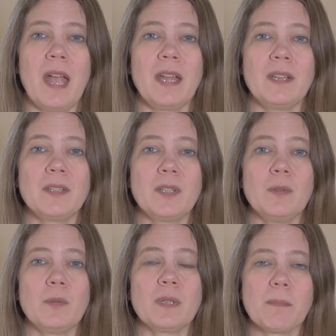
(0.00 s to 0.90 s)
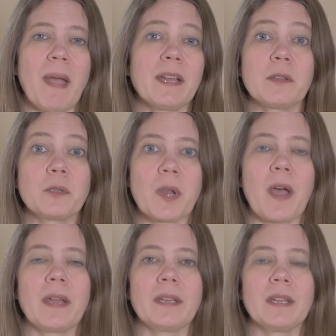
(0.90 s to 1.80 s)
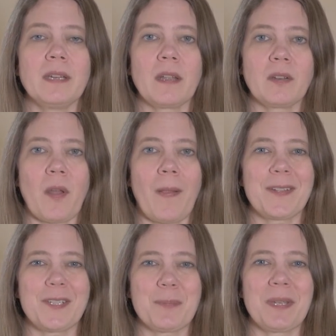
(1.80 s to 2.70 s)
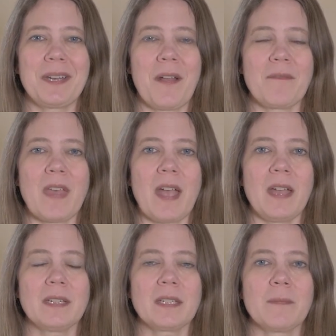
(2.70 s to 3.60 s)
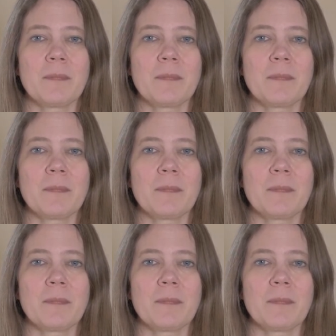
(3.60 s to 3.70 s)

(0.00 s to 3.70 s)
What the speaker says: and you smile or nod in acknowledgement of that.